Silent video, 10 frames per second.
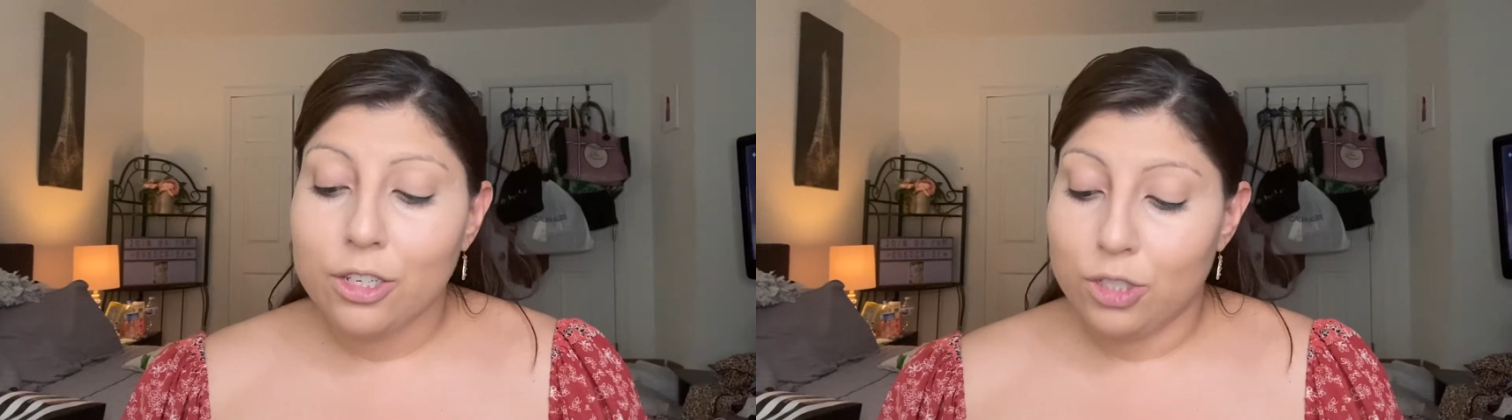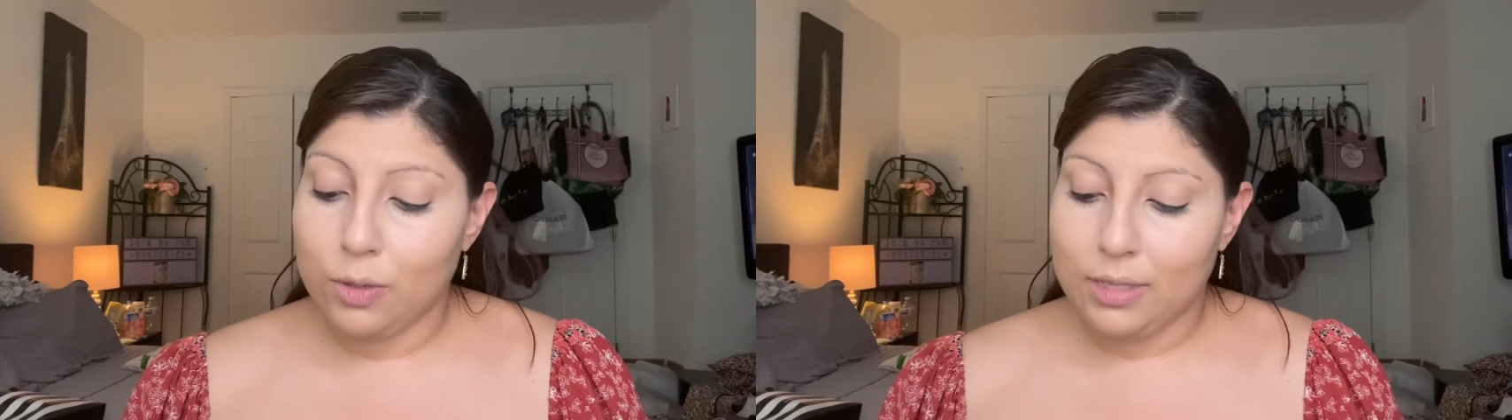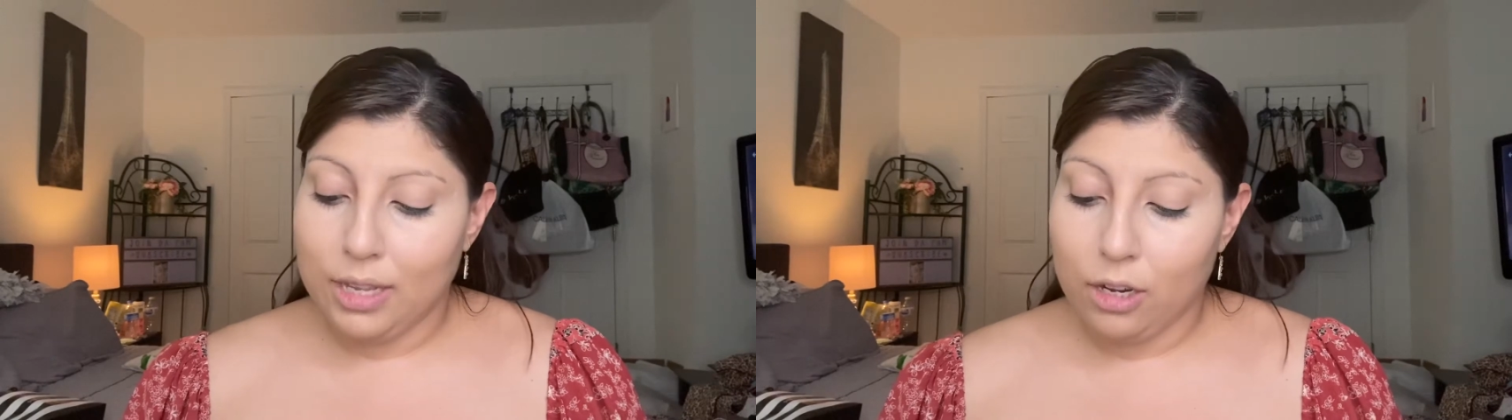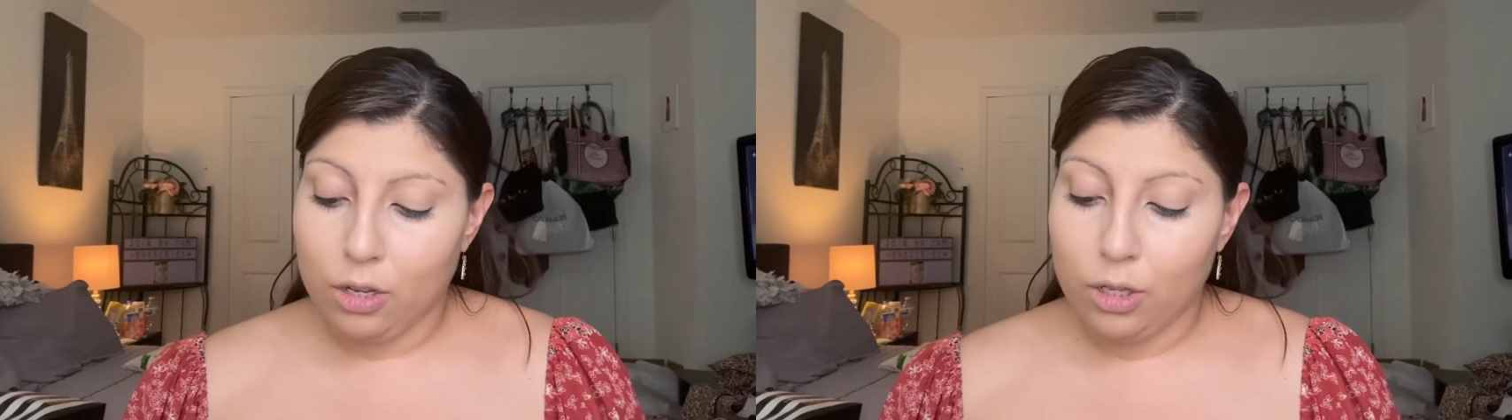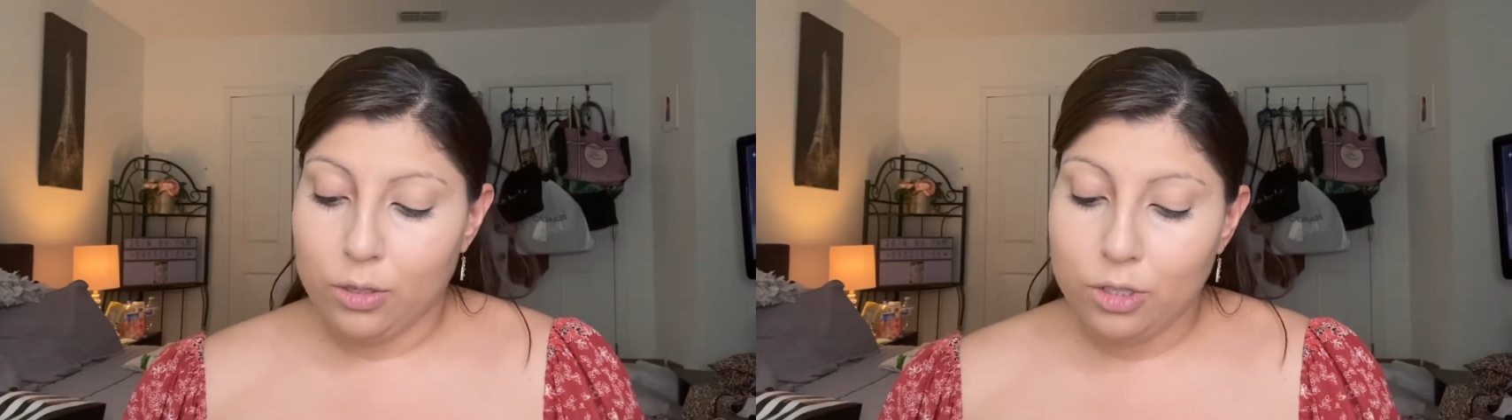so it's getting
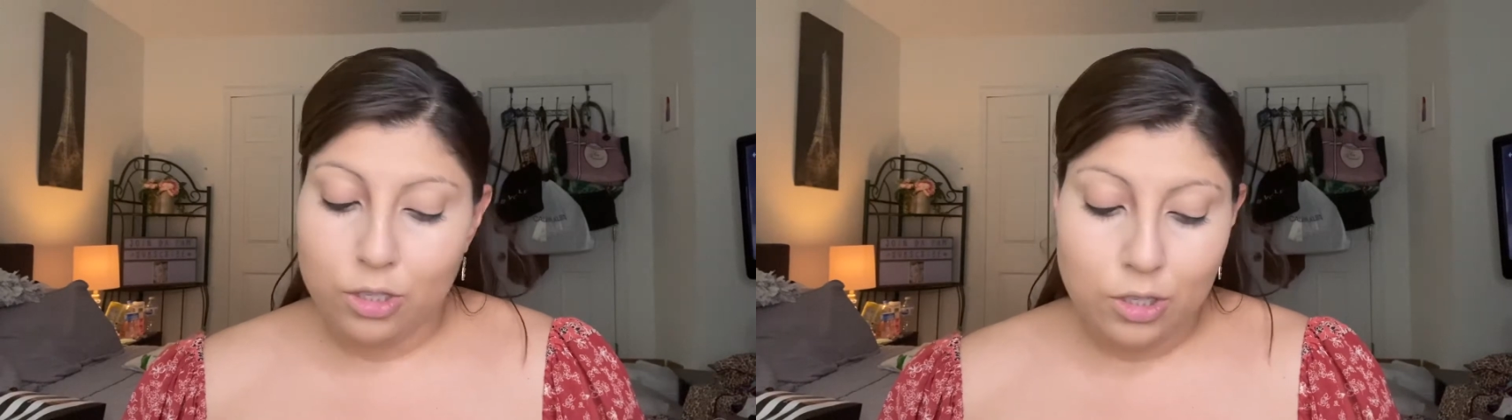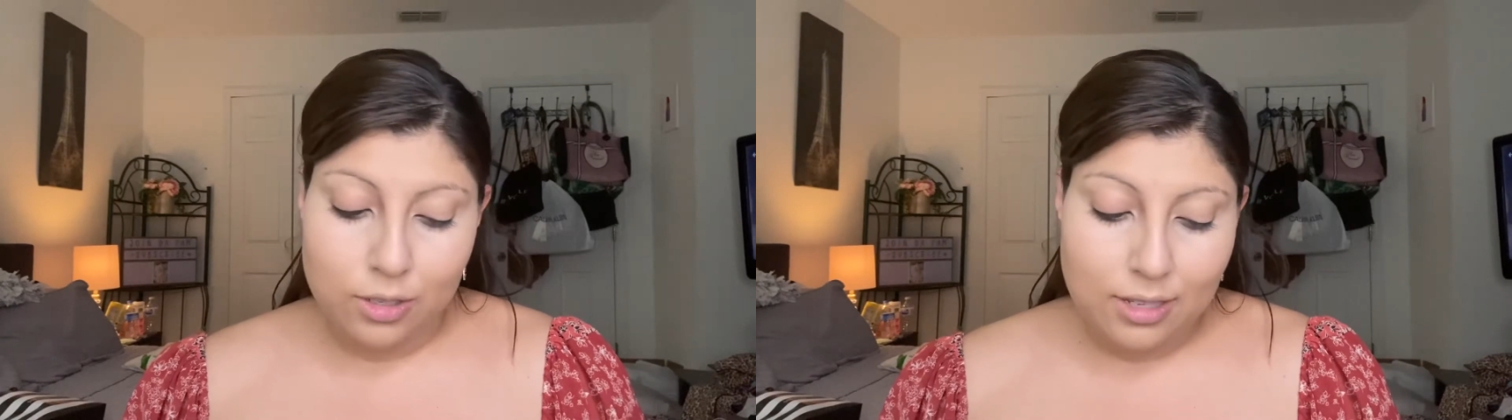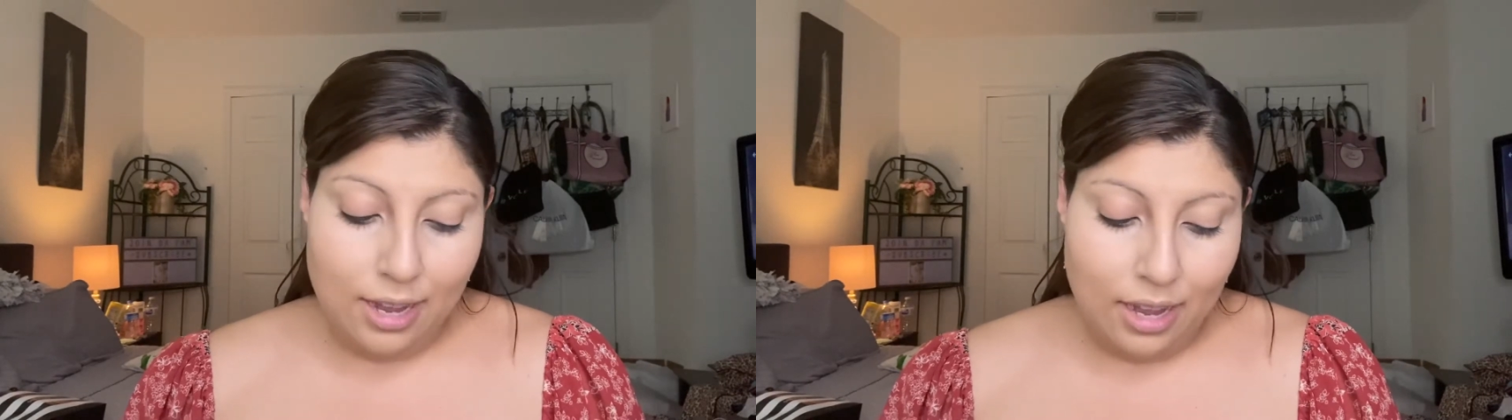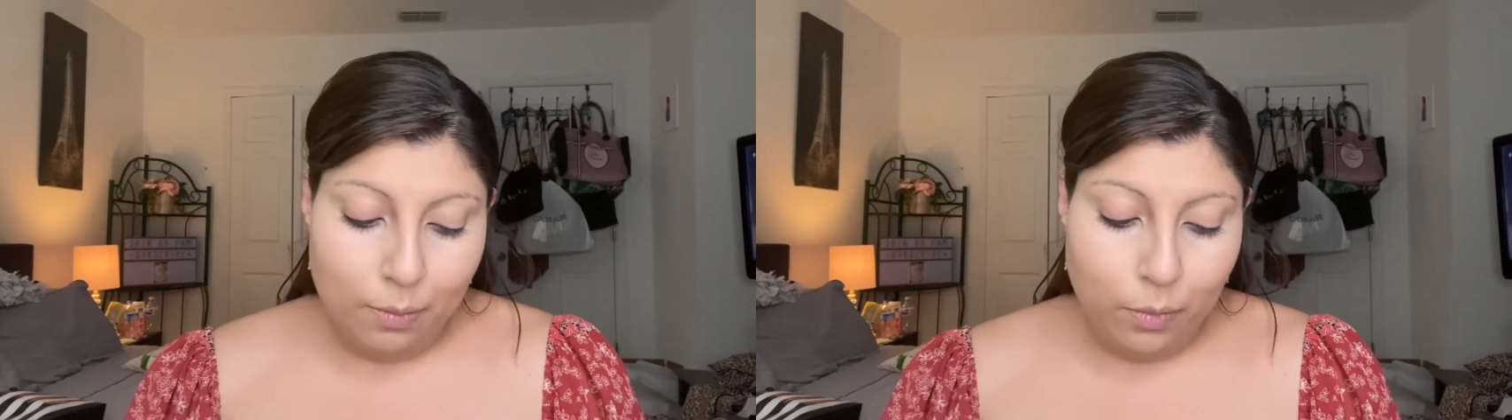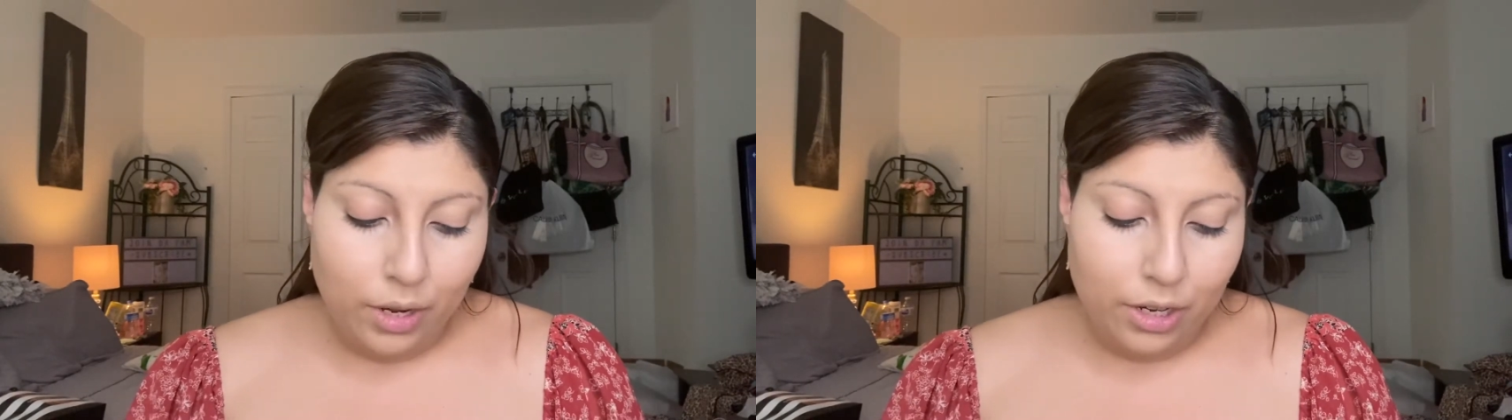closer to the time
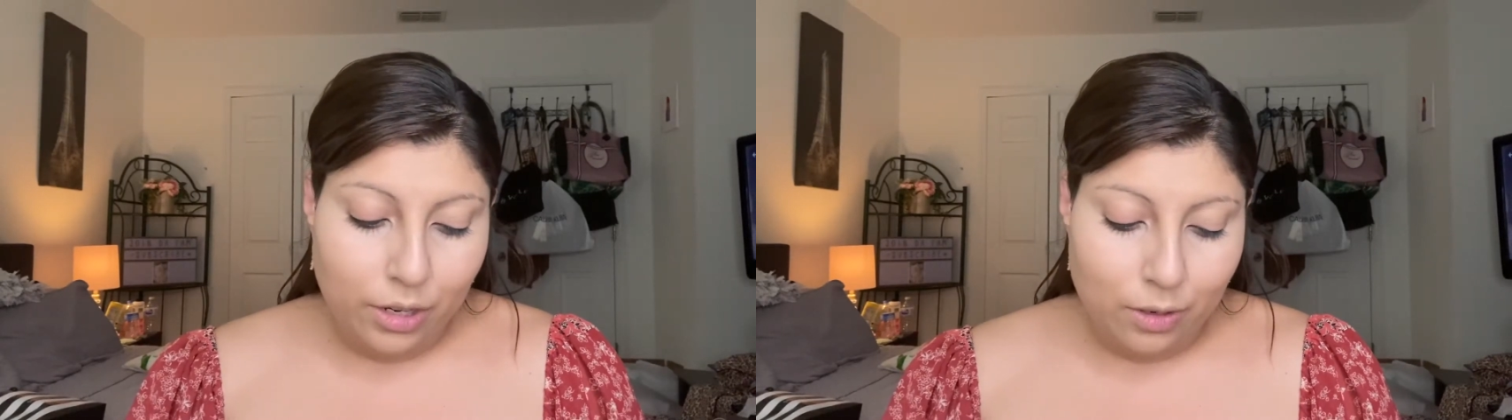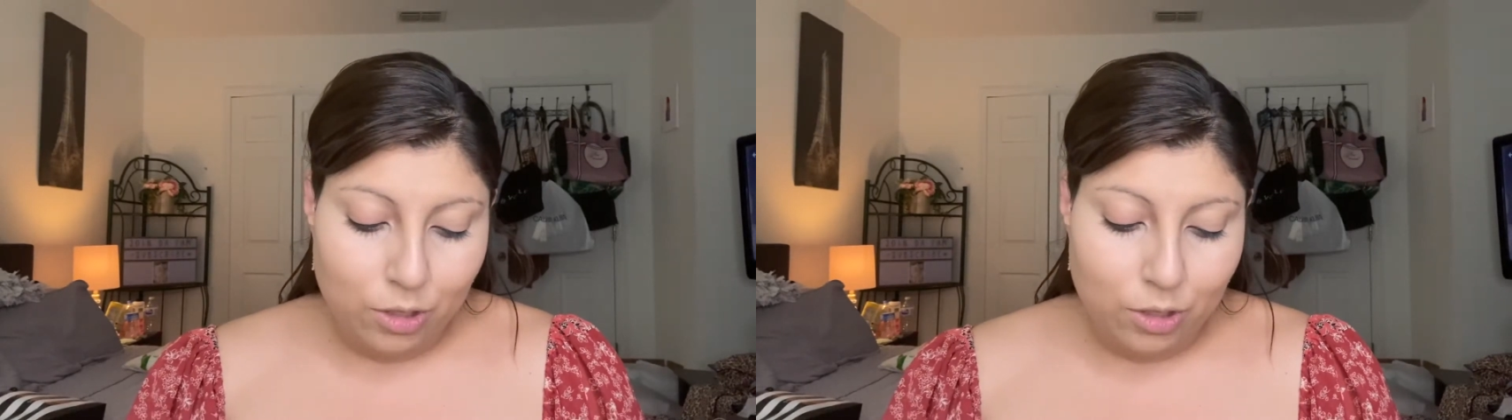where, you know,